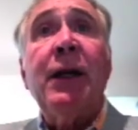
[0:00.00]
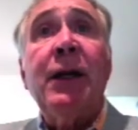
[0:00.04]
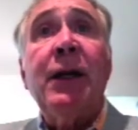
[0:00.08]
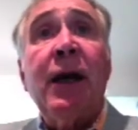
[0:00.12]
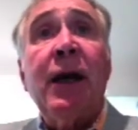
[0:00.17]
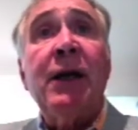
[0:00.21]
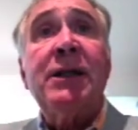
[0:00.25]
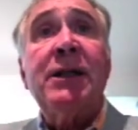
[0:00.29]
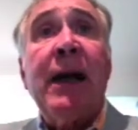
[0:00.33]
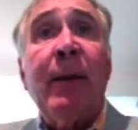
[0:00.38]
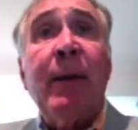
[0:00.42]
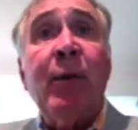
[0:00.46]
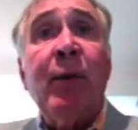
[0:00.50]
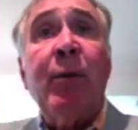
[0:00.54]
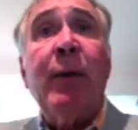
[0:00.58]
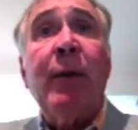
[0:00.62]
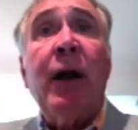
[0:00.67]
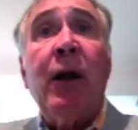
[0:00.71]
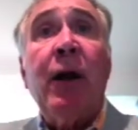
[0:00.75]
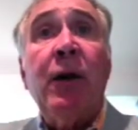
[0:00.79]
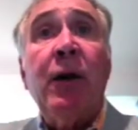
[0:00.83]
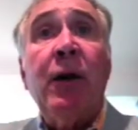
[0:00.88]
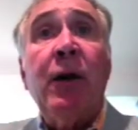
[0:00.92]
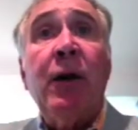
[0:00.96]
have
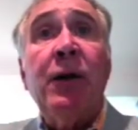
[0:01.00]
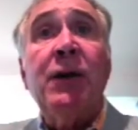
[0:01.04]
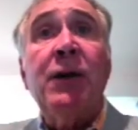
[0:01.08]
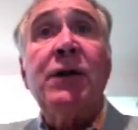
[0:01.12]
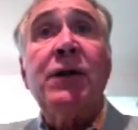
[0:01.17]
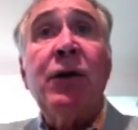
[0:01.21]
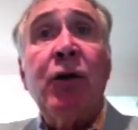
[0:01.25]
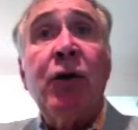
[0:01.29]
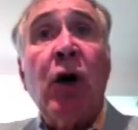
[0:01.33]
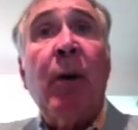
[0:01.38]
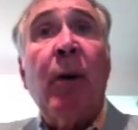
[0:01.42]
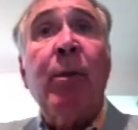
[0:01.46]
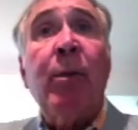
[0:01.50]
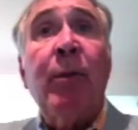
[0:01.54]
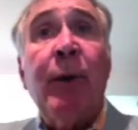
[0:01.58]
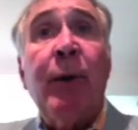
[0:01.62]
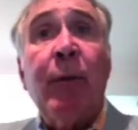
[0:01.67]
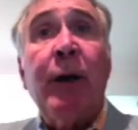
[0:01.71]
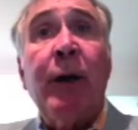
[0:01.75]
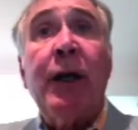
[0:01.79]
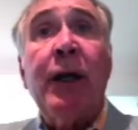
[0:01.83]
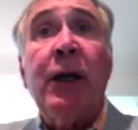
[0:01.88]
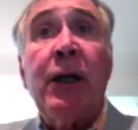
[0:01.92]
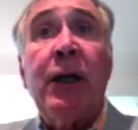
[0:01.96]
recognized abnormalities in
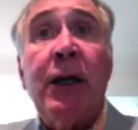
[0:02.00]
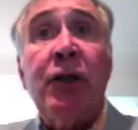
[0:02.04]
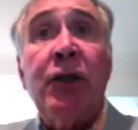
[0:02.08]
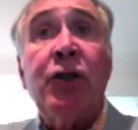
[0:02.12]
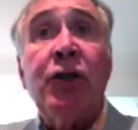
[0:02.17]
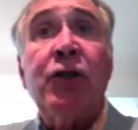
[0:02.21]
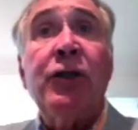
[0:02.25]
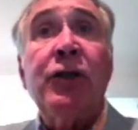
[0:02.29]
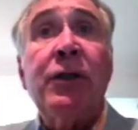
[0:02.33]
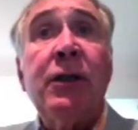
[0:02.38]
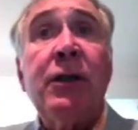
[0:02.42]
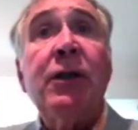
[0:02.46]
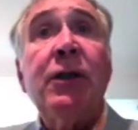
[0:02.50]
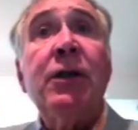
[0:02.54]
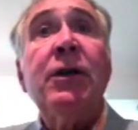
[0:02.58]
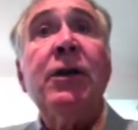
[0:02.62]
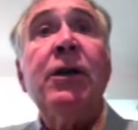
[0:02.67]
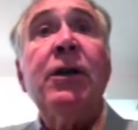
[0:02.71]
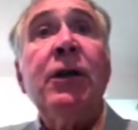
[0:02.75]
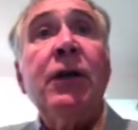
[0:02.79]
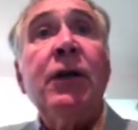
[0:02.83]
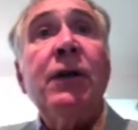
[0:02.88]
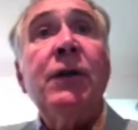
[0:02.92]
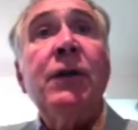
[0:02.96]
complement
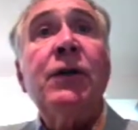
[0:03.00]
regulation,